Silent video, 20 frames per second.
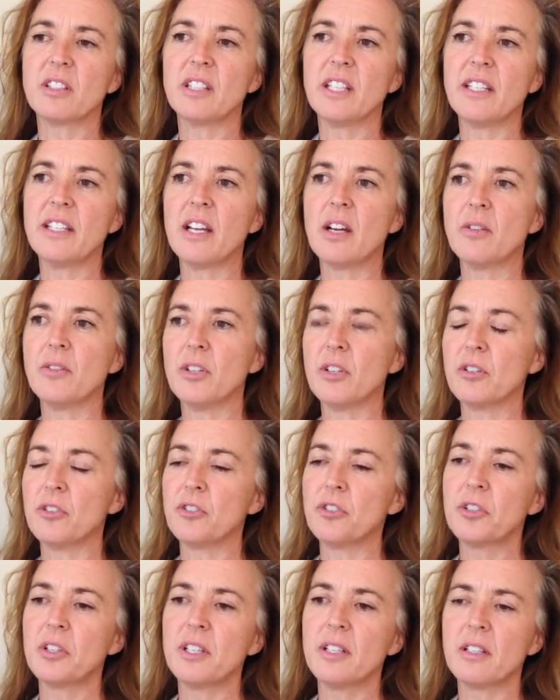lay down
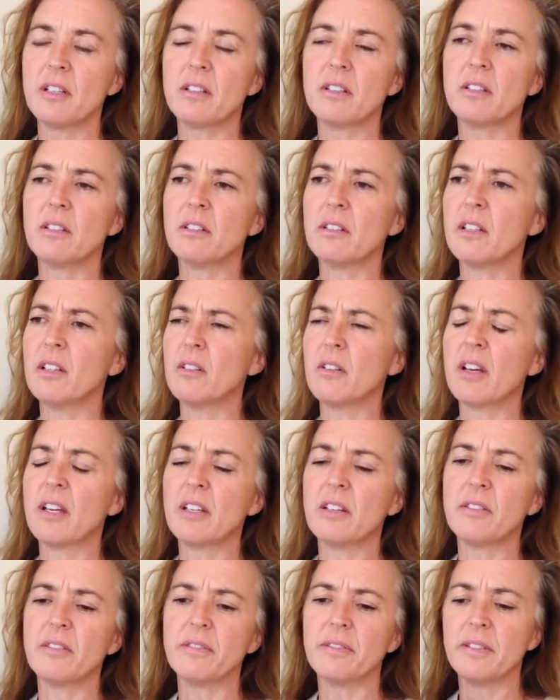kind
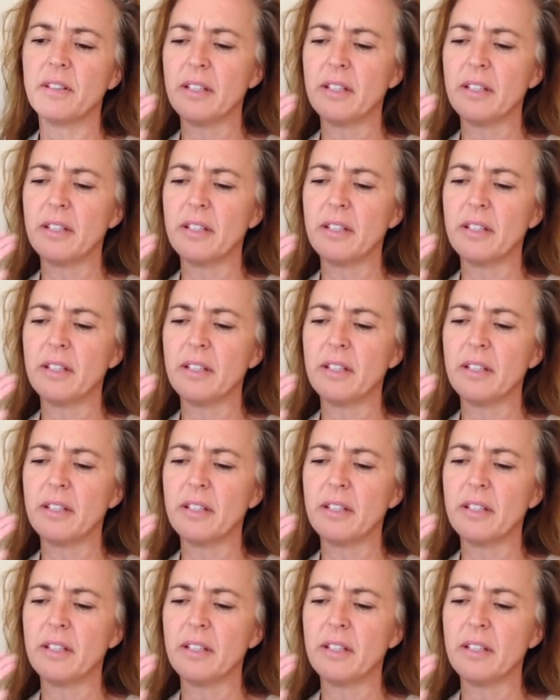of